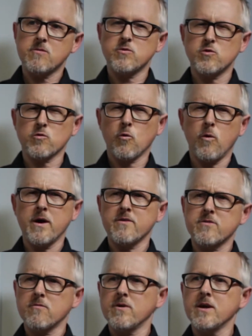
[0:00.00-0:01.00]
which was quite
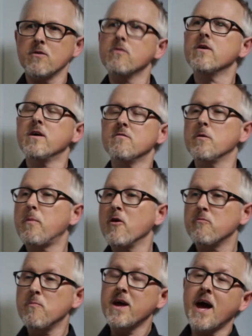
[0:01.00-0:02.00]
surreal for
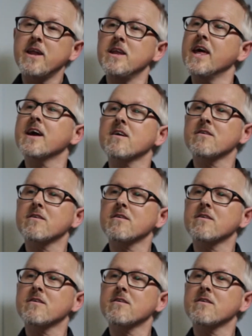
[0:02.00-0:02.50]
both me and Nick,